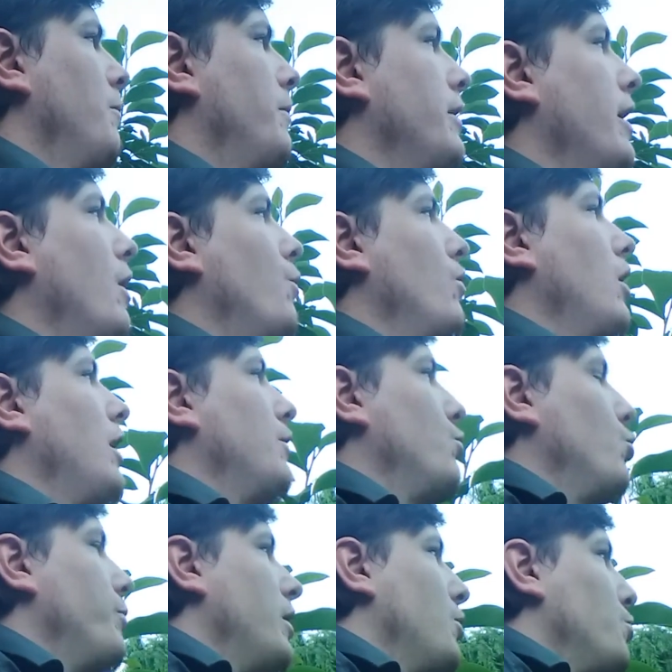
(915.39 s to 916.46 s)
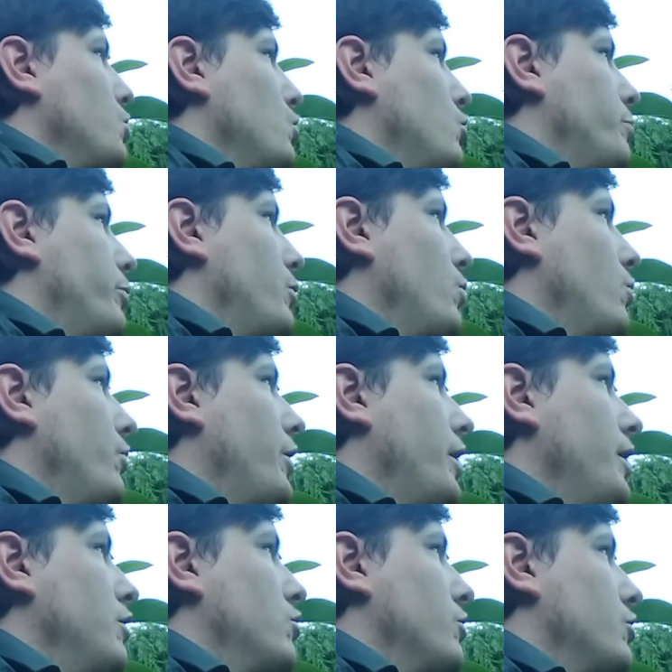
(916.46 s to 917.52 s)
But yeah, we'll be able to deport
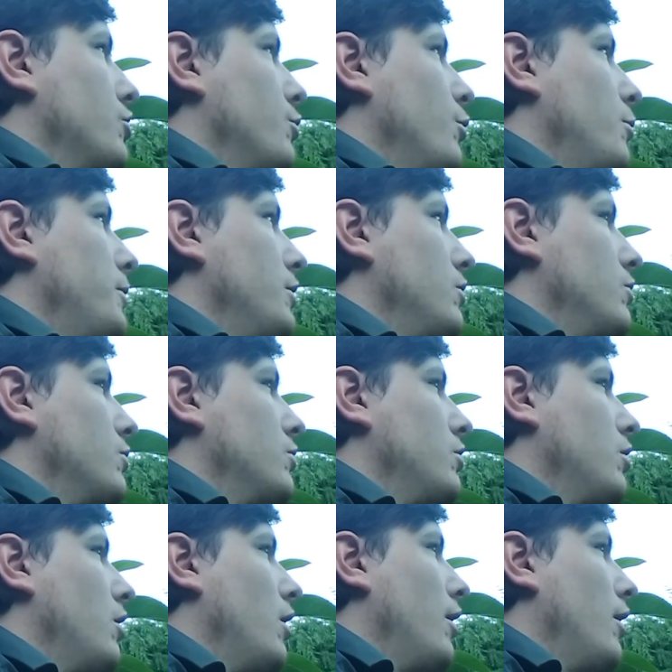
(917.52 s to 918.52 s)
dangerous criminals.